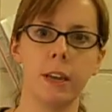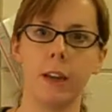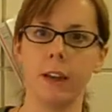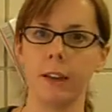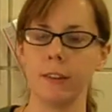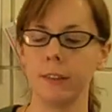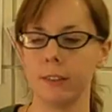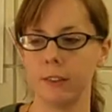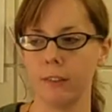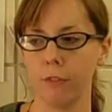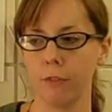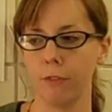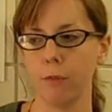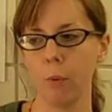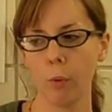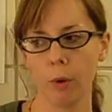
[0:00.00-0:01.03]
and the
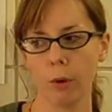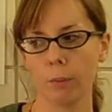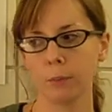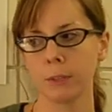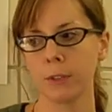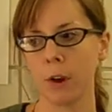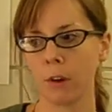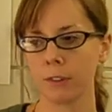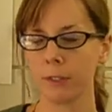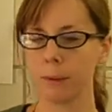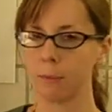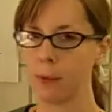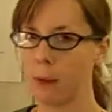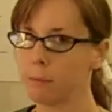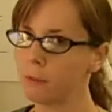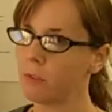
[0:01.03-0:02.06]
forms are
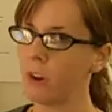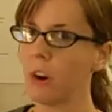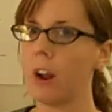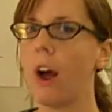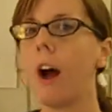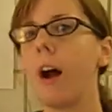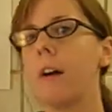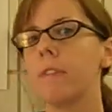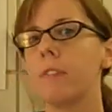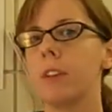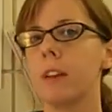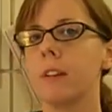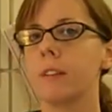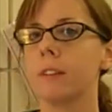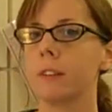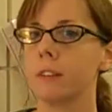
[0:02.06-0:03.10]
sometimes very
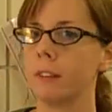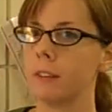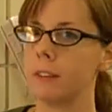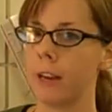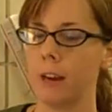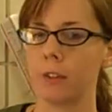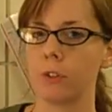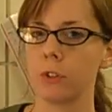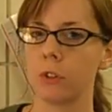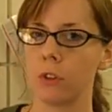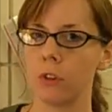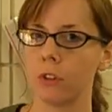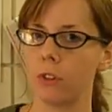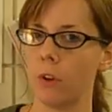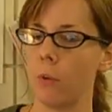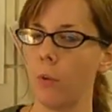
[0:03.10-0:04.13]
obvious. It's a dancer,
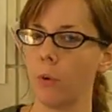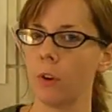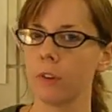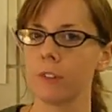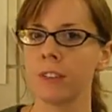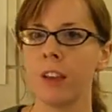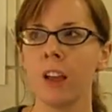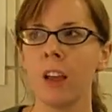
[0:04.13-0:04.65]
it's a horse,